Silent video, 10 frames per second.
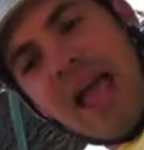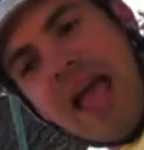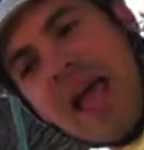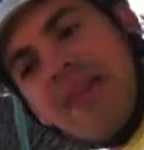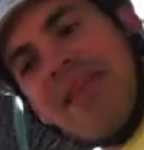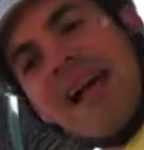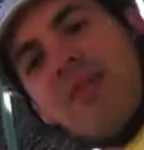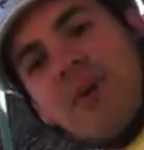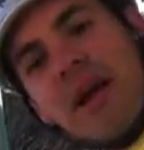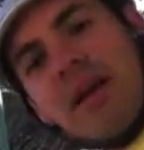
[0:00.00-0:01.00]
and
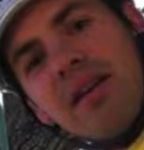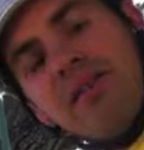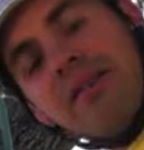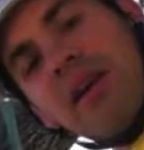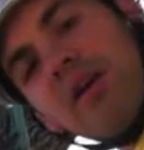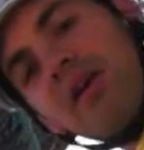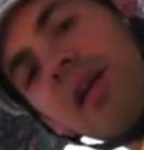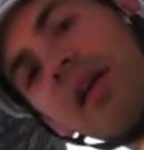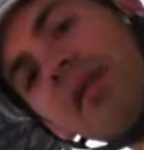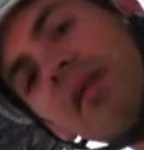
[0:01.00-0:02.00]
that's when I could feel
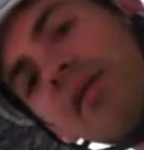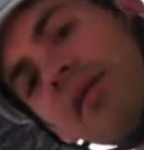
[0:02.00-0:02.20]
this